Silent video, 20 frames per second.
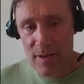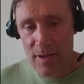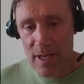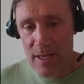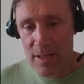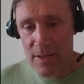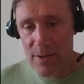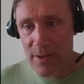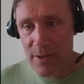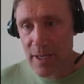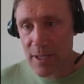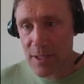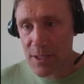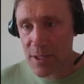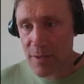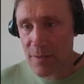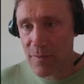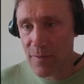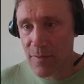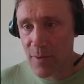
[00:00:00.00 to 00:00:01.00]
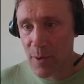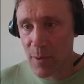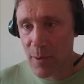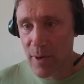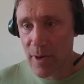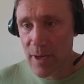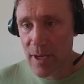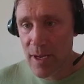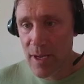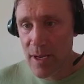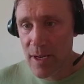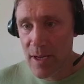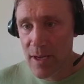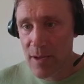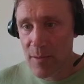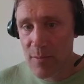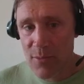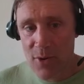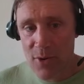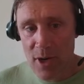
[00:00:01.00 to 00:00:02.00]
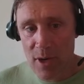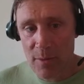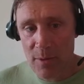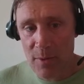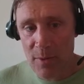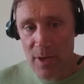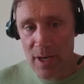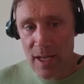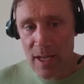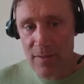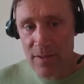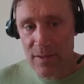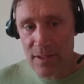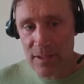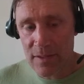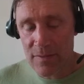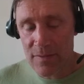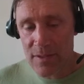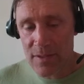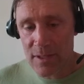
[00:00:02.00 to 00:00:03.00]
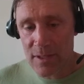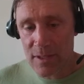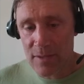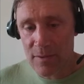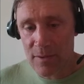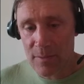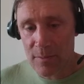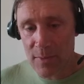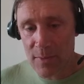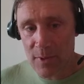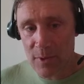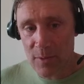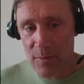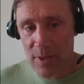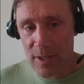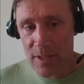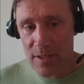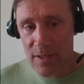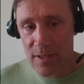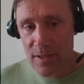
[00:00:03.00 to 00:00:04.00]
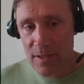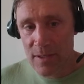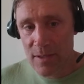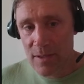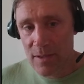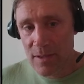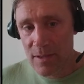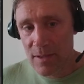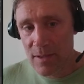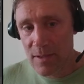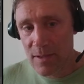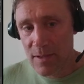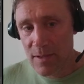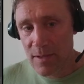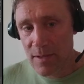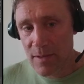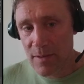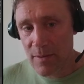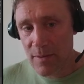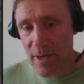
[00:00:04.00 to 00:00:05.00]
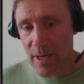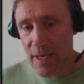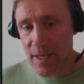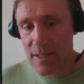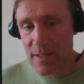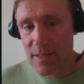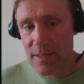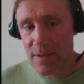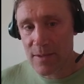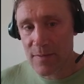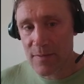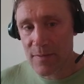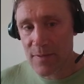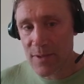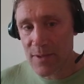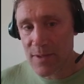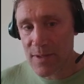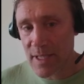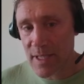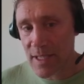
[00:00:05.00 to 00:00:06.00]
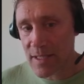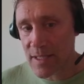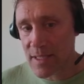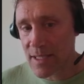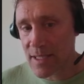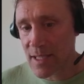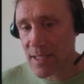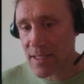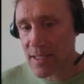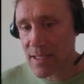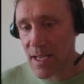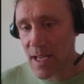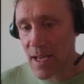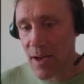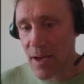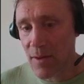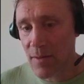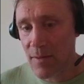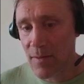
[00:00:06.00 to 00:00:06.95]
And during its shift forward, probably want to have it lift a little bit, right? So it feels like it sits down